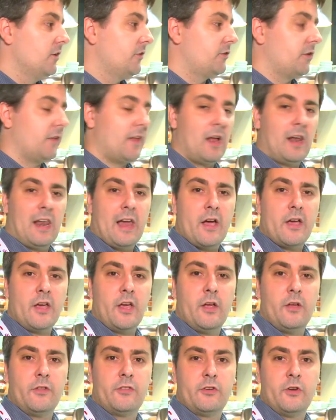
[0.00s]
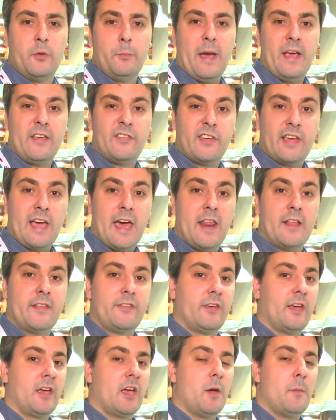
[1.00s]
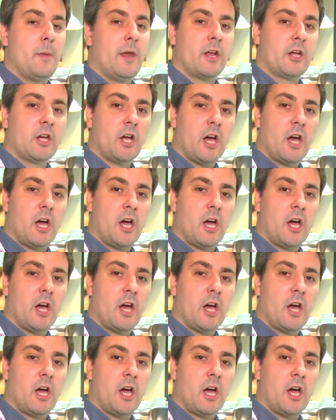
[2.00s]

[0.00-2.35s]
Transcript: So that allows you to do basic editing, a bit of